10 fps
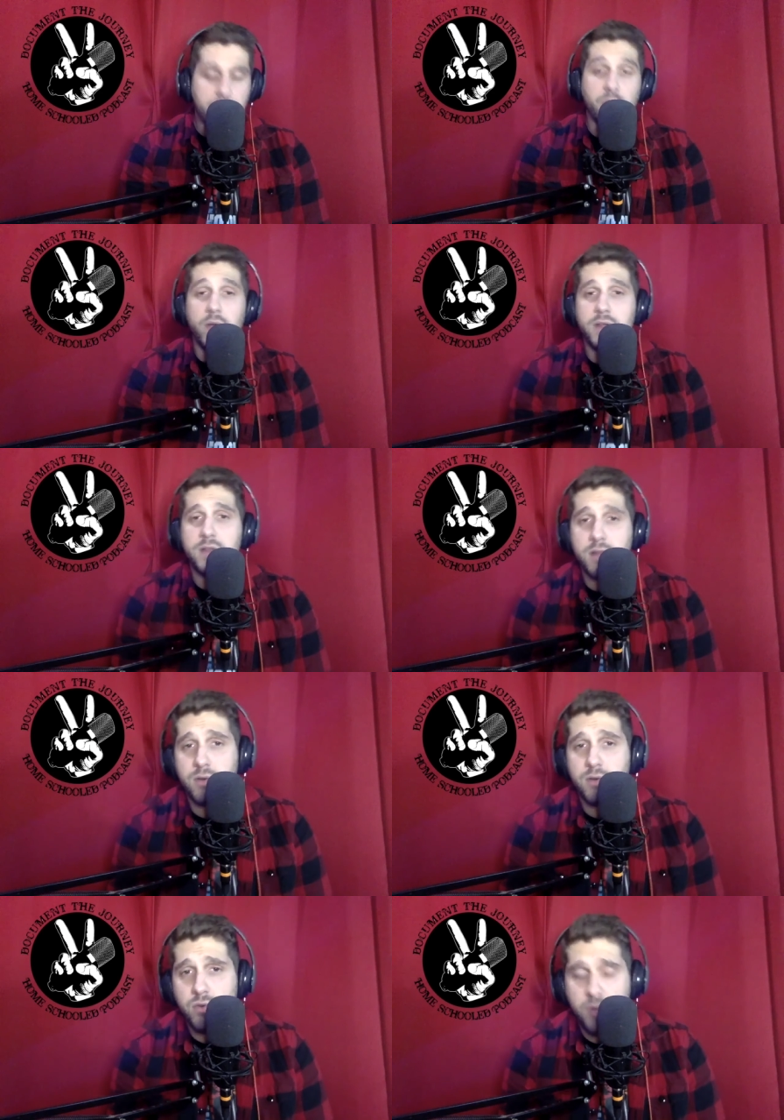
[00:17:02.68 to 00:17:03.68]
I'm going to
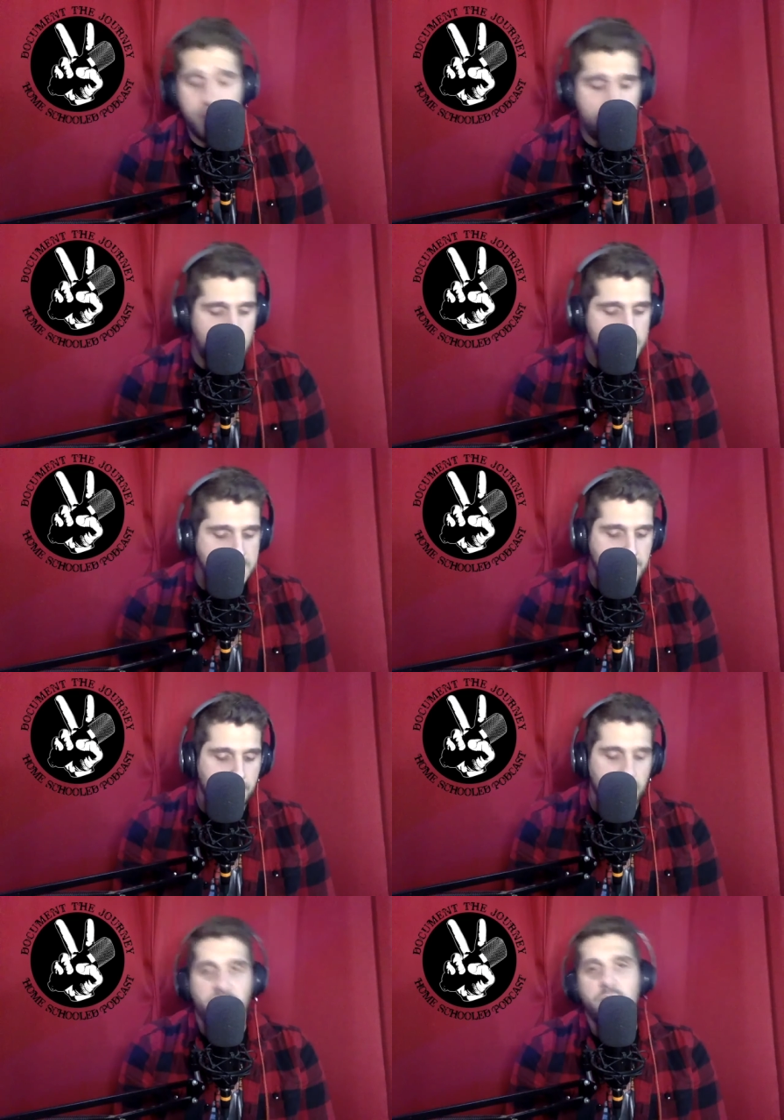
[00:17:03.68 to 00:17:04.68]
do is I'm
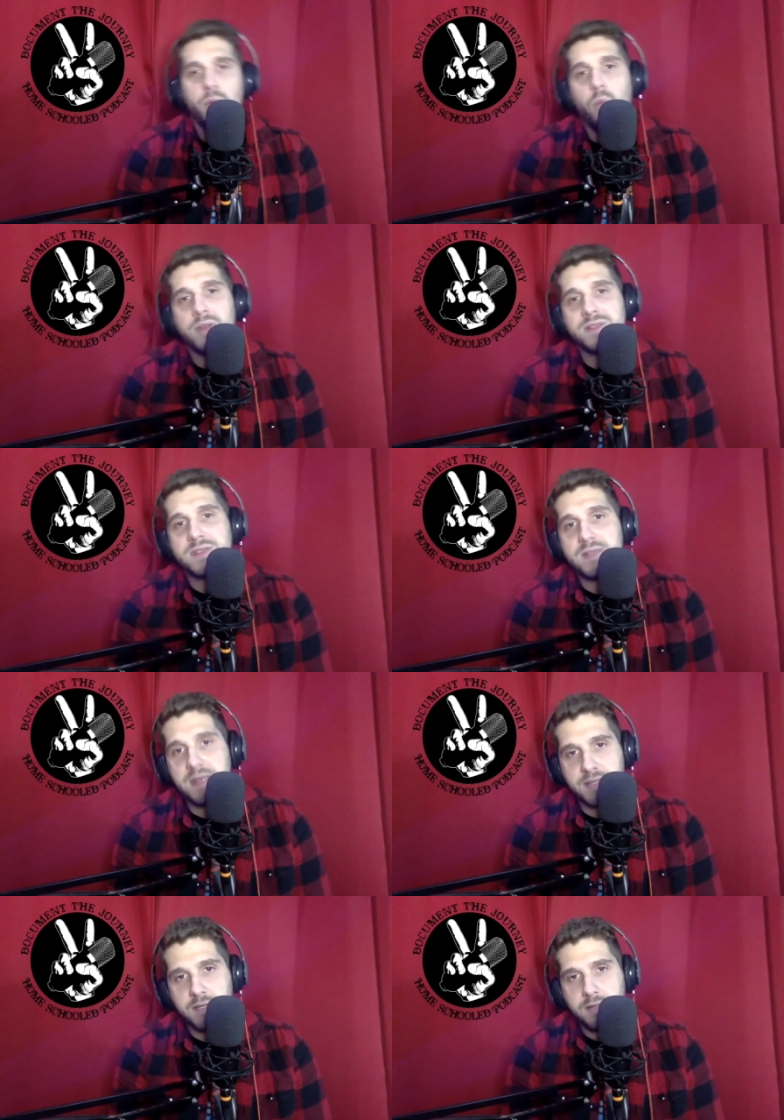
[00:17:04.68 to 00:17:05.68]
going to film one
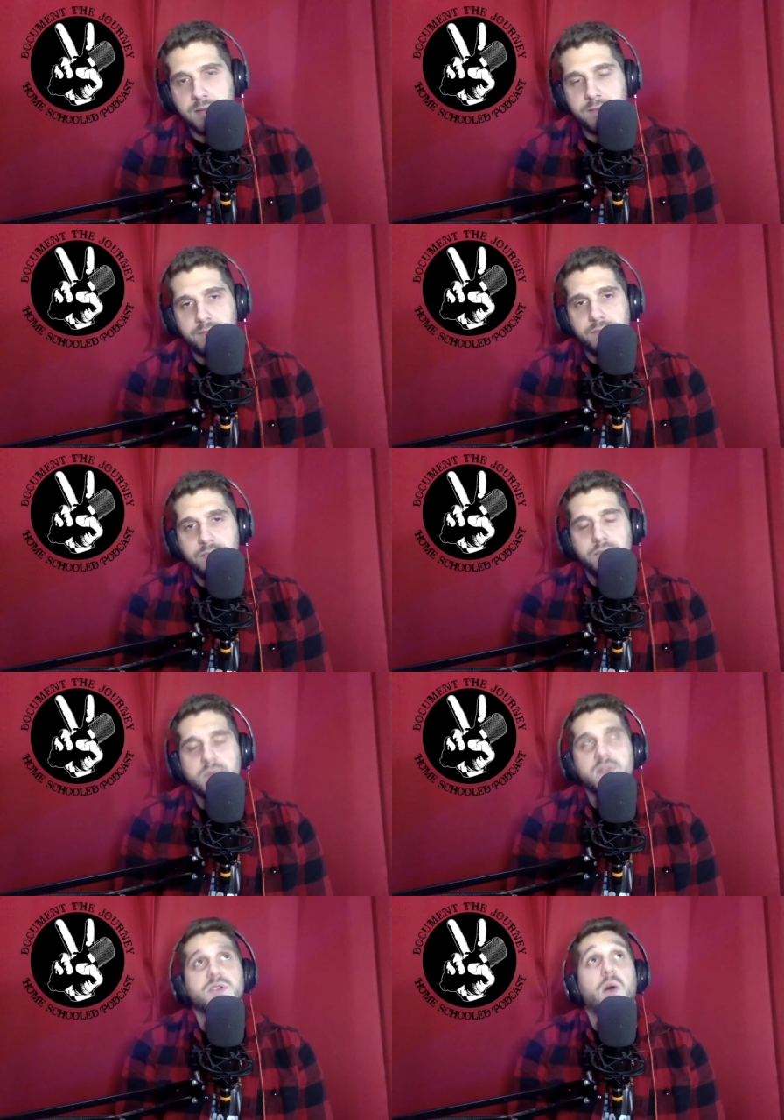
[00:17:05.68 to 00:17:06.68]
season.
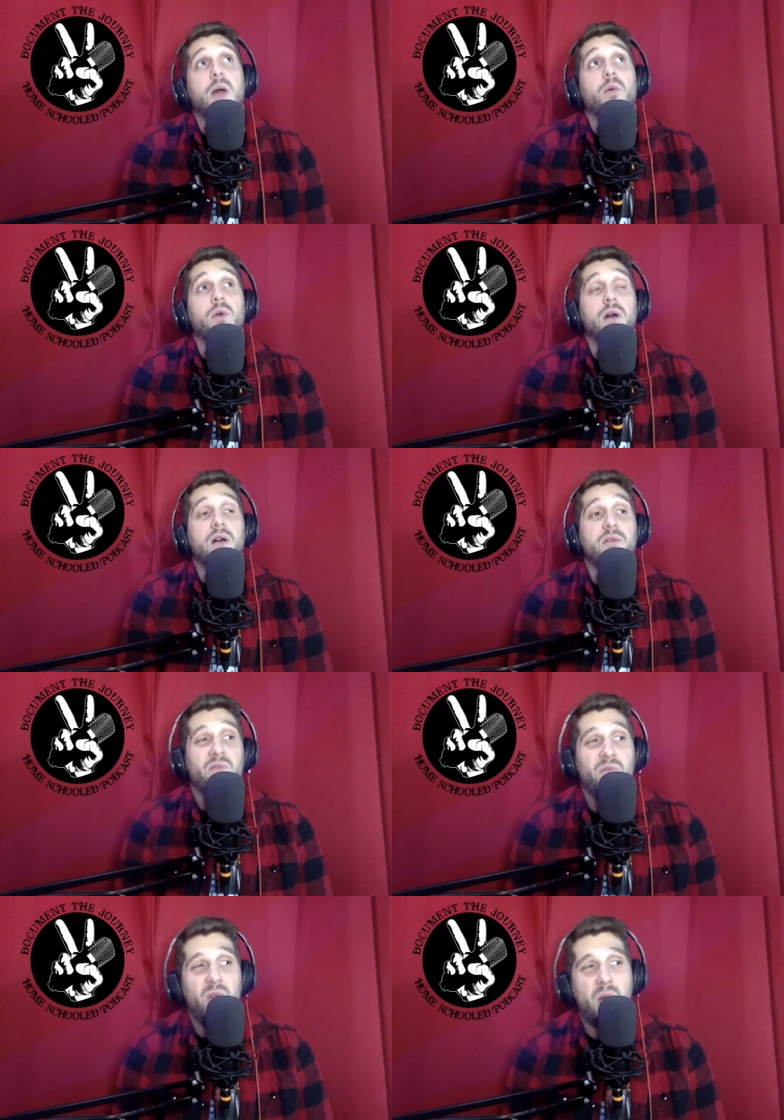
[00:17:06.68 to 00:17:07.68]
So I will
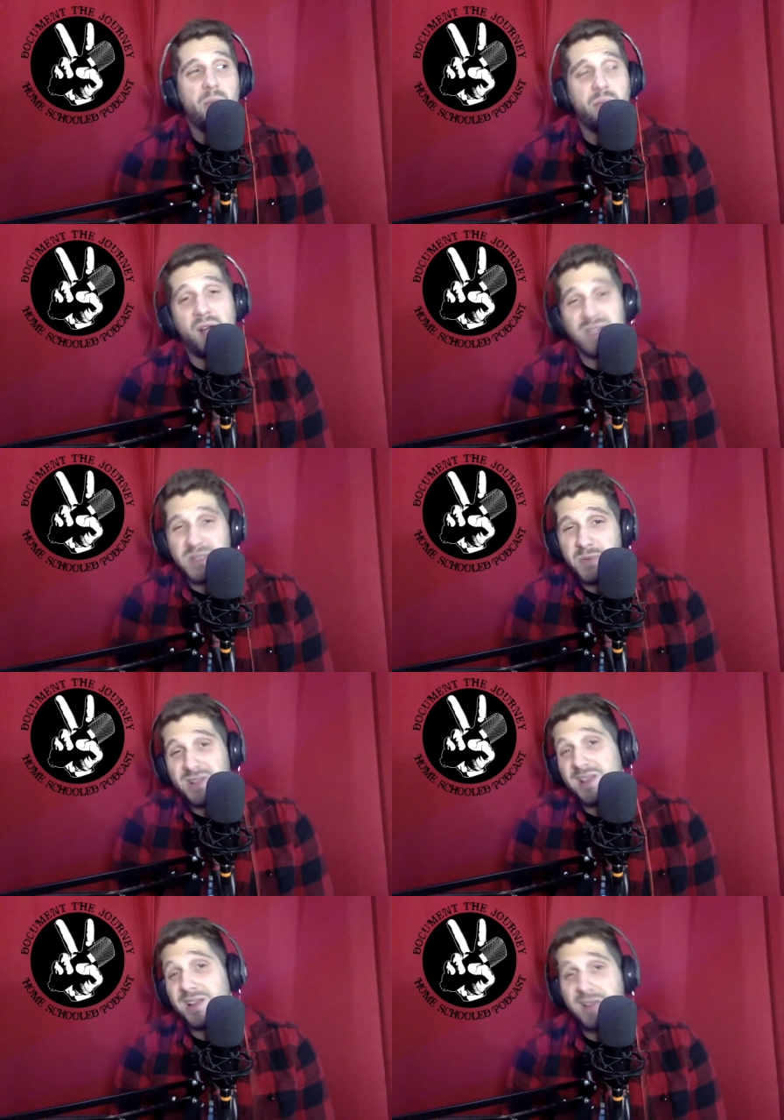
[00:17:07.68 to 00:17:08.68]
have
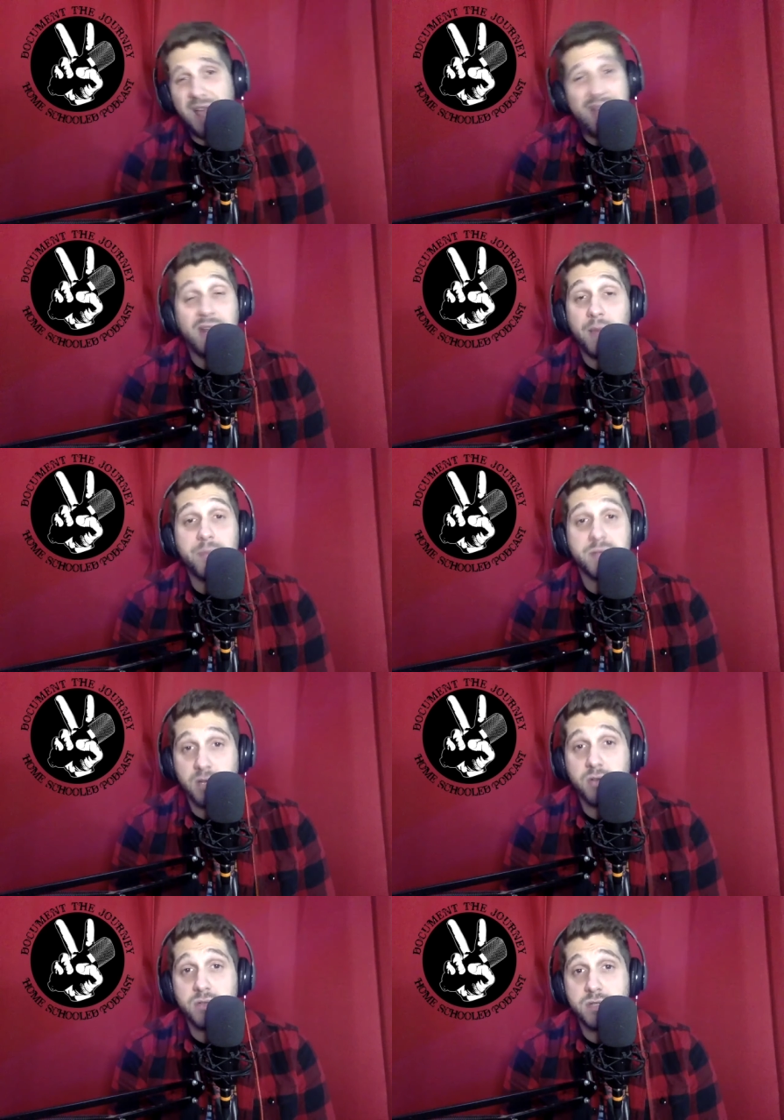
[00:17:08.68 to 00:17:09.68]
approximately 8
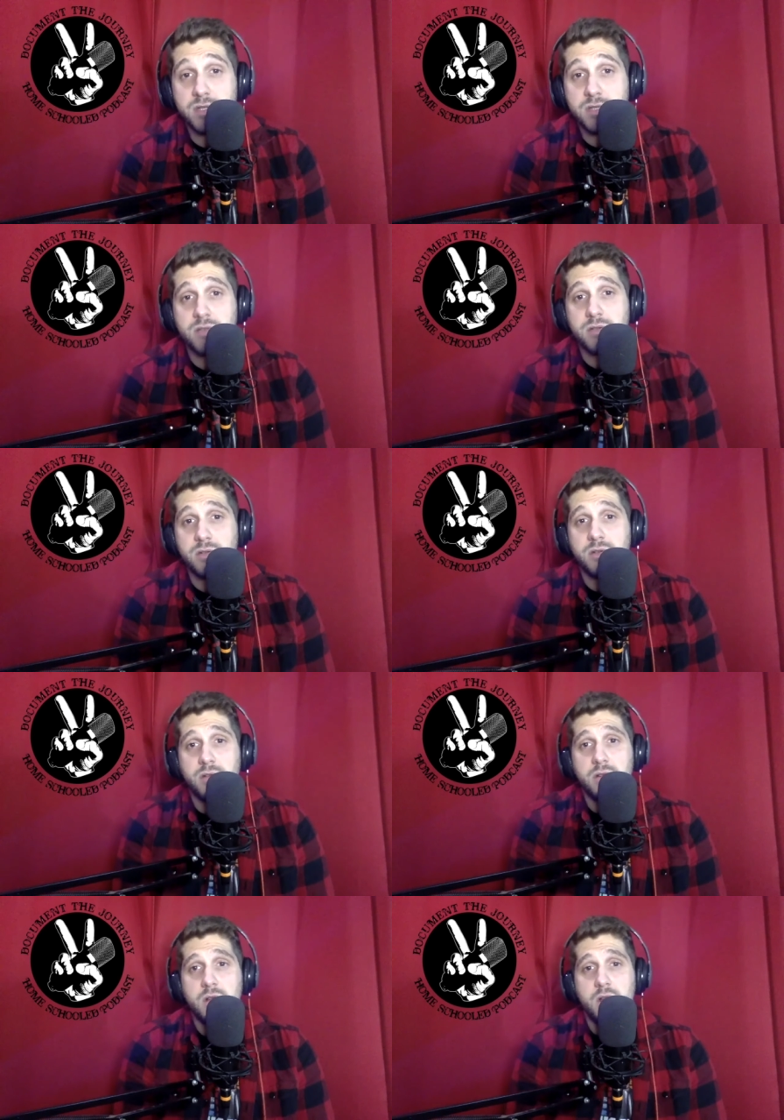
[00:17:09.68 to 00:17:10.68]
episodes,
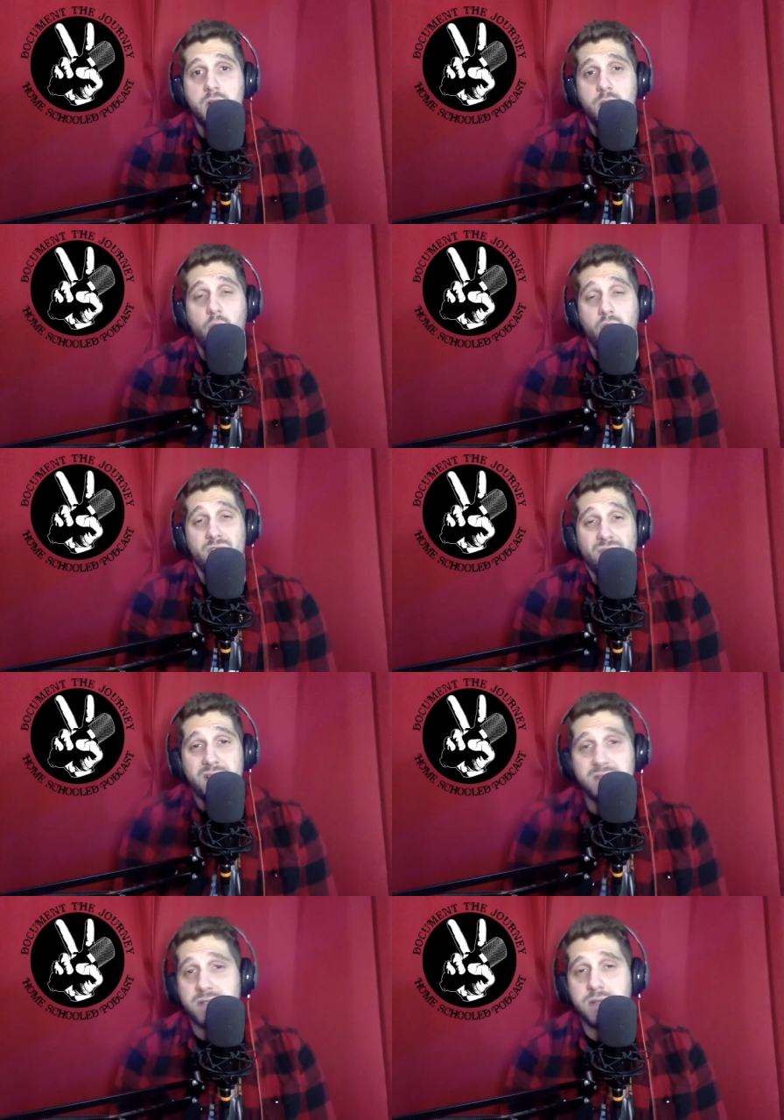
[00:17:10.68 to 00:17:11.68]
more or
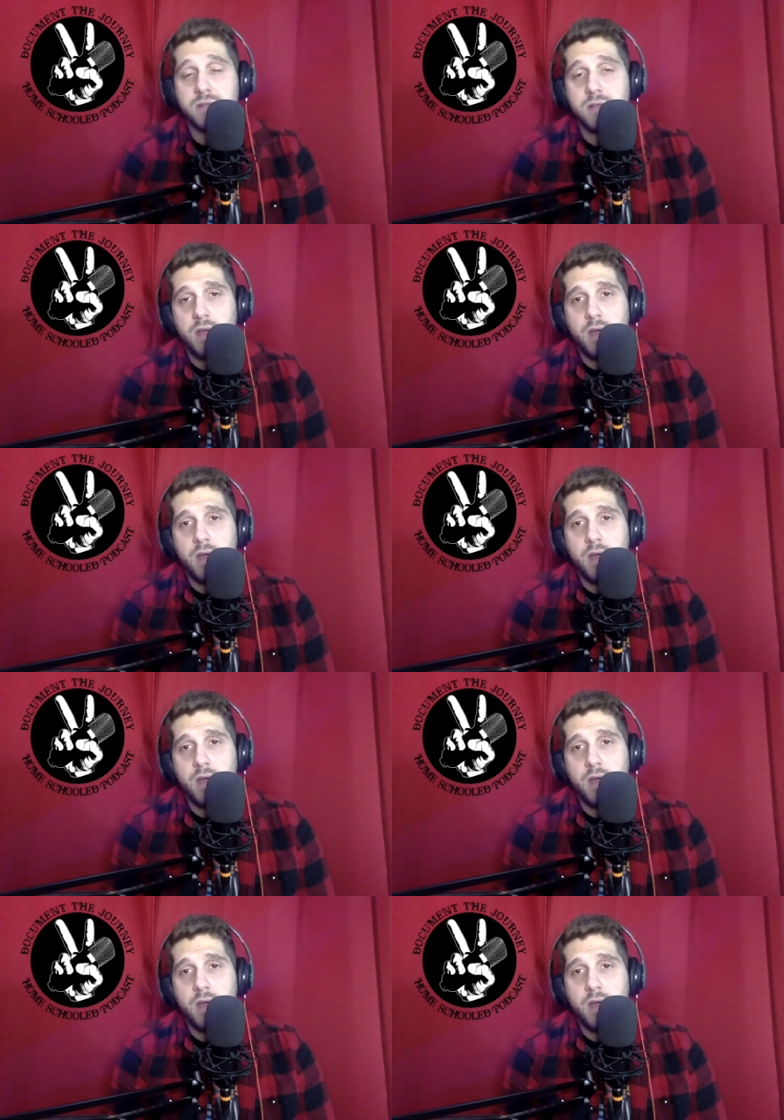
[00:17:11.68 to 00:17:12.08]
less, and